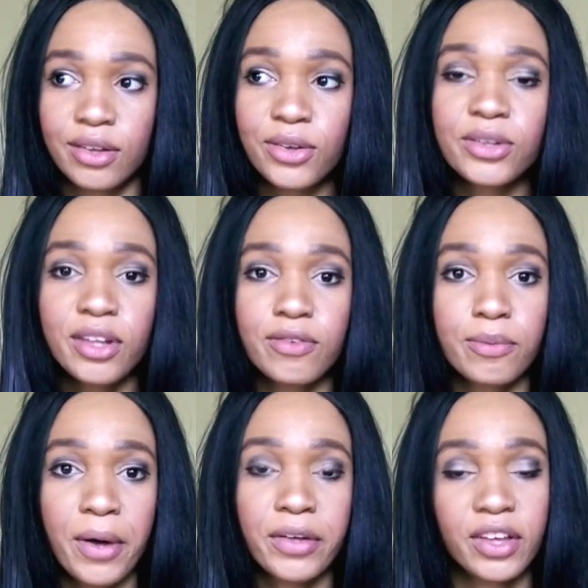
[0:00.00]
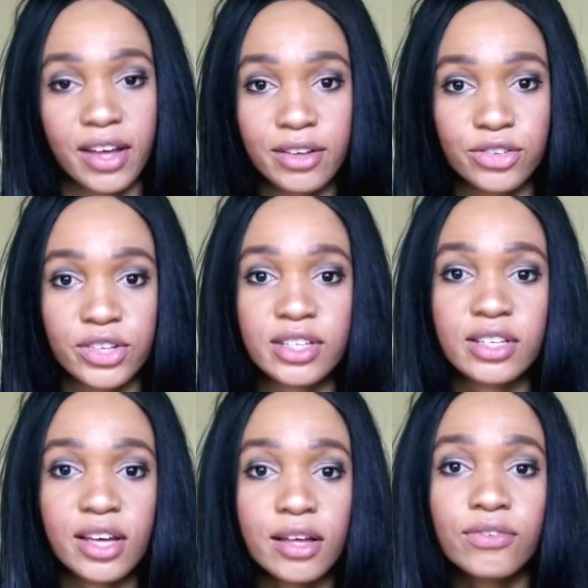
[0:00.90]
who live in Balkan
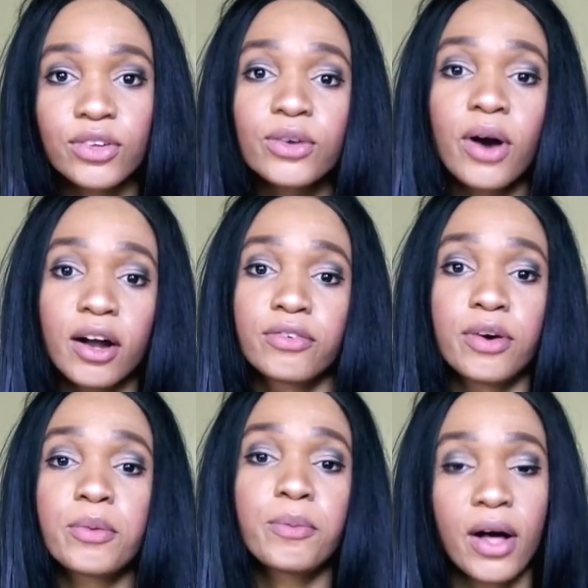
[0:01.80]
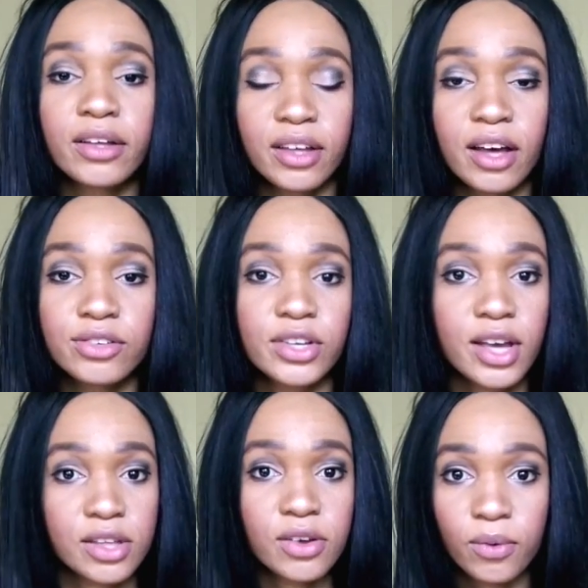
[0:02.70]
countries. If you are from a Balkan
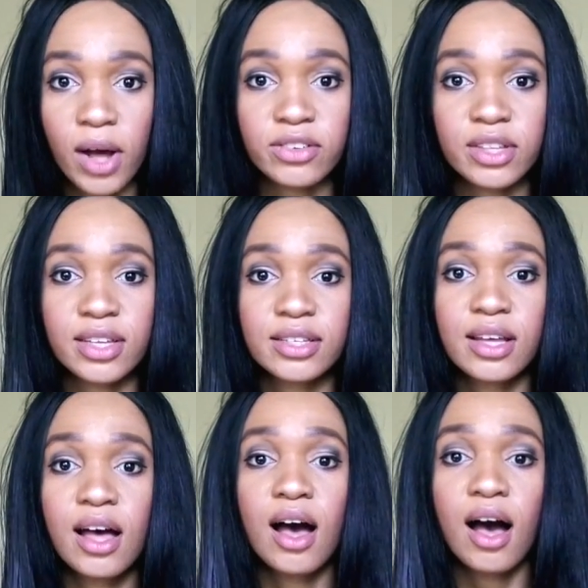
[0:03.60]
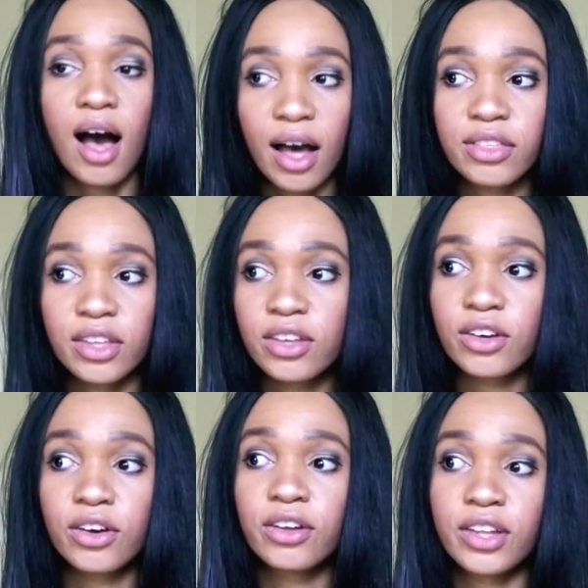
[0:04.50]
country and you're watching this, I think
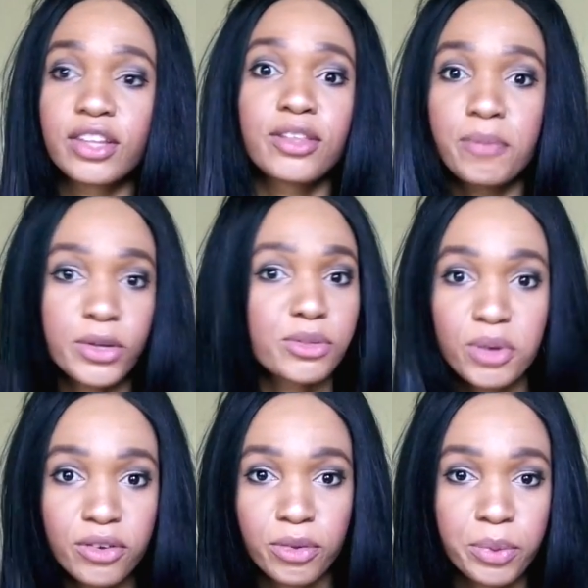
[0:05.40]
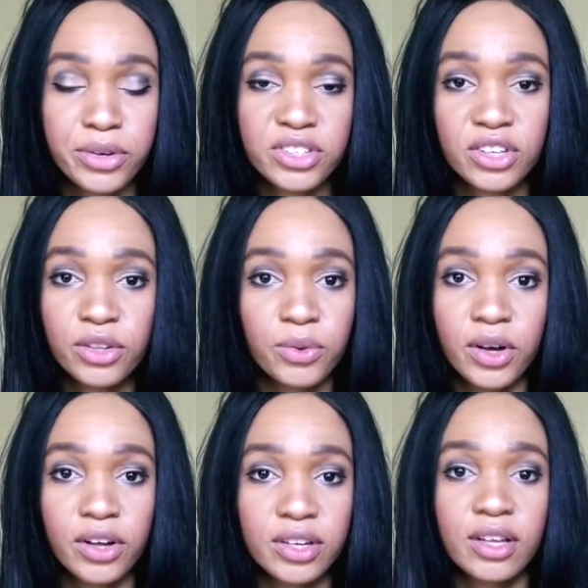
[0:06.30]
you're like the most beautiful person in the
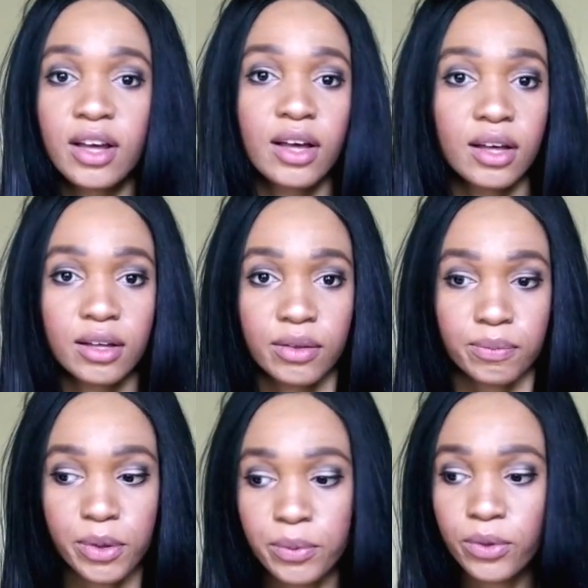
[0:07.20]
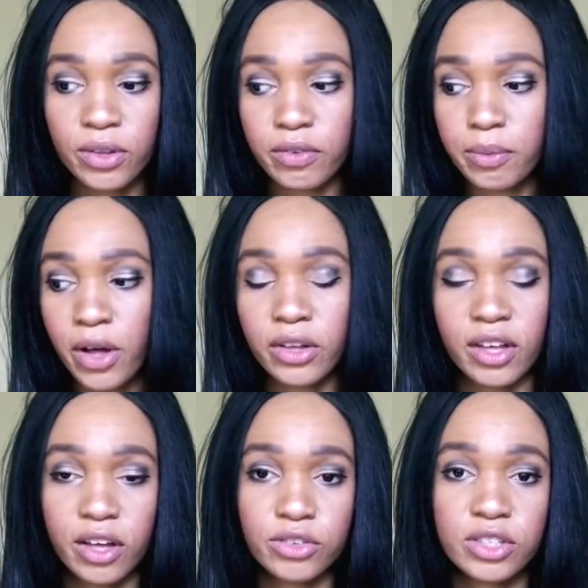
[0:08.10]
world. People who live in
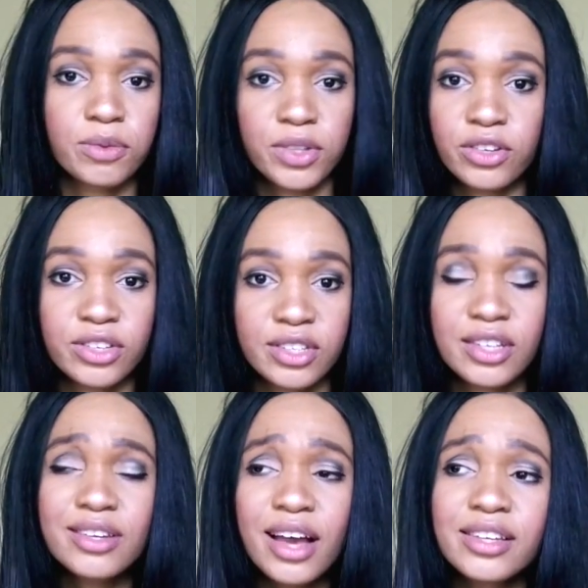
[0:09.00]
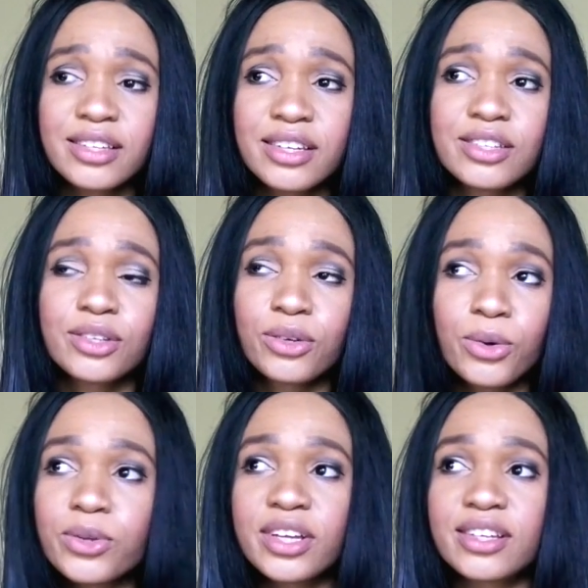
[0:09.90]
Balkan countries, to me, they're just the nicest,
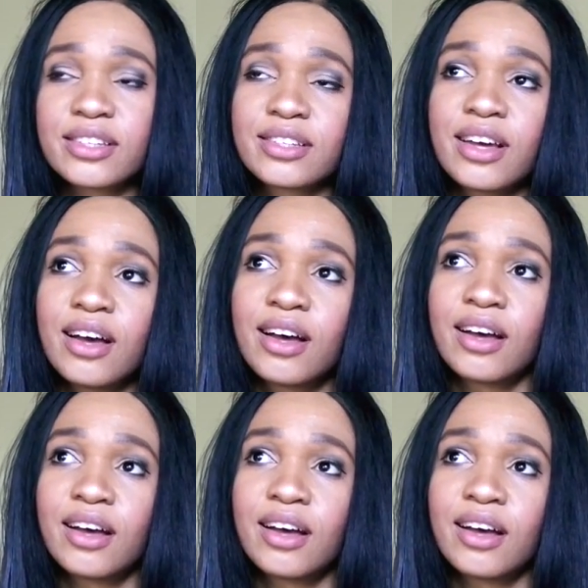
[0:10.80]
coolest,